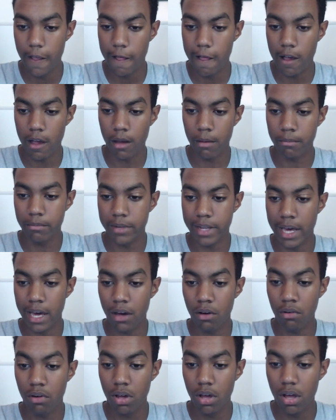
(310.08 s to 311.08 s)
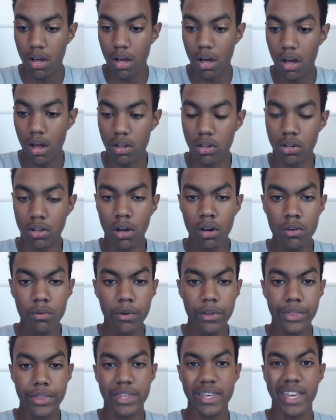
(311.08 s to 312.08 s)
Now, along
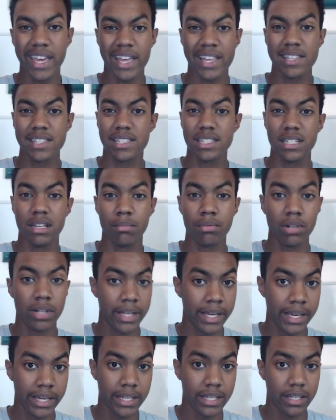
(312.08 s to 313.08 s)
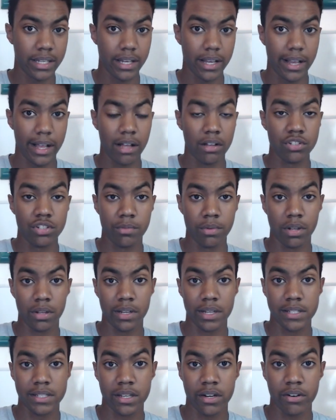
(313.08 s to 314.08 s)
with the NCAA
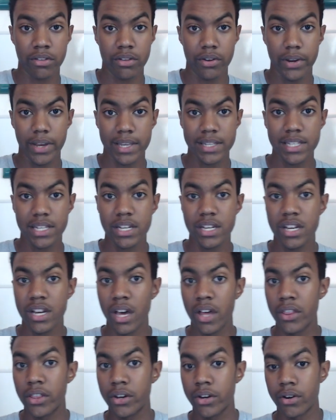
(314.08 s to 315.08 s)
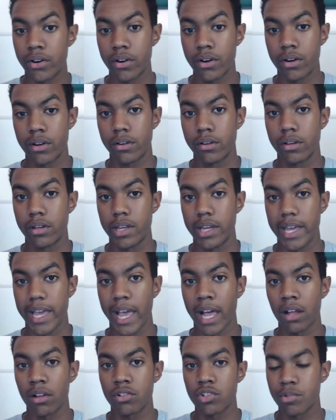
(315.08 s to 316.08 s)
Eligibility Center, there is another
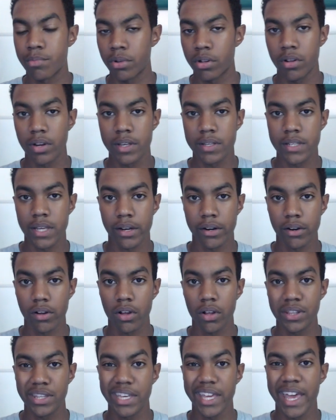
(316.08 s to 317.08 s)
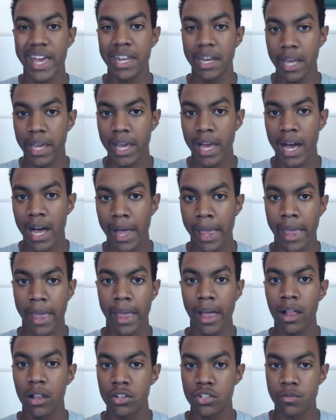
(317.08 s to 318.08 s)
eligibility center called the
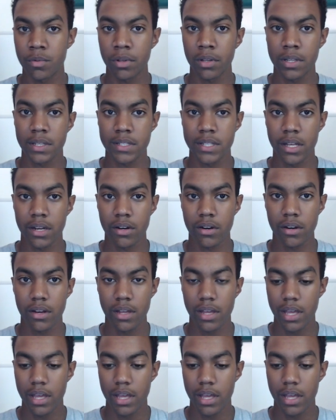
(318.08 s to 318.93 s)
NAIA Eligibility Center.